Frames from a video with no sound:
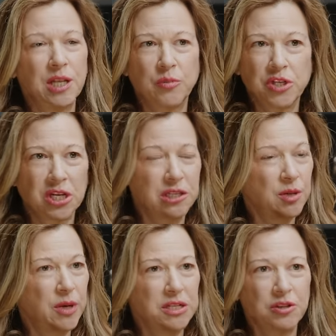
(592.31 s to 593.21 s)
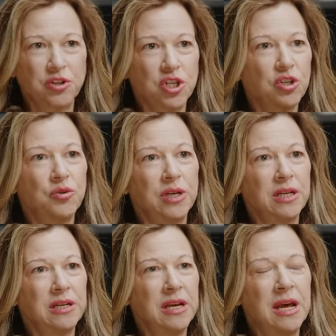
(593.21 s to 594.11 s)
and they projected them onto their
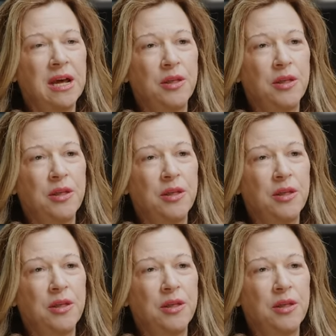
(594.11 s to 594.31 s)
children.